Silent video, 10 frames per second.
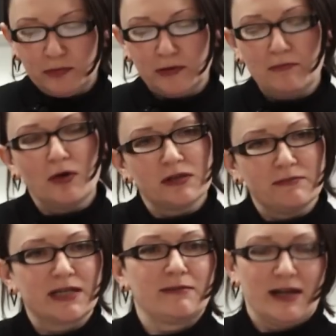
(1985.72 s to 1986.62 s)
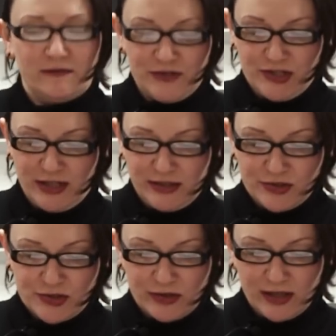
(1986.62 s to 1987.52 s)
who promote the Mi'kmaq fishing
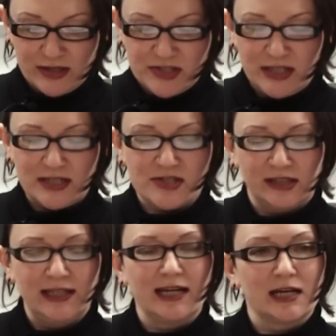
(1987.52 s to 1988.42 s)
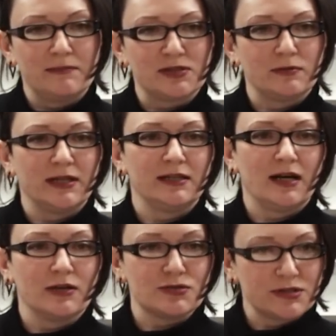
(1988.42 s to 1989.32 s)
industry see it as a link between
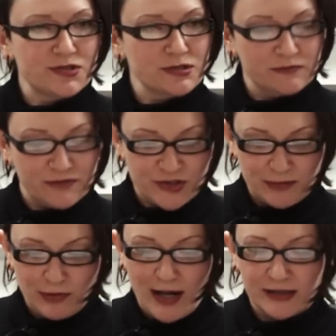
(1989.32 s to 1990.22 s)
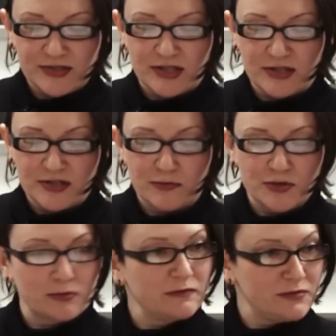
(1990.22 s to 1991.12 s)
our traditional fishing practices,
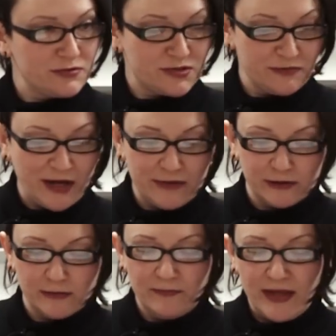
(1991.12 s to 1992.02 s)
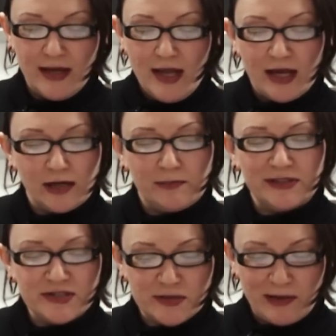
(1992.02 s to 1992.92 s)
which were for survival, and our
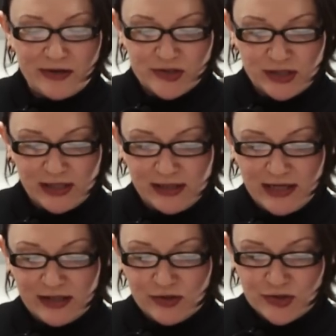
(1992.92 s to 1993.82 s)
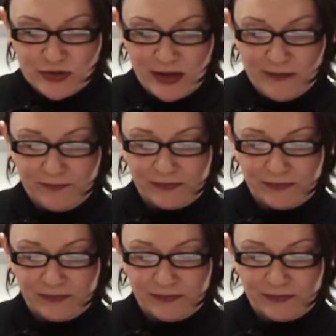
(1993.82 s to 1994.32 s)
participation in the industry.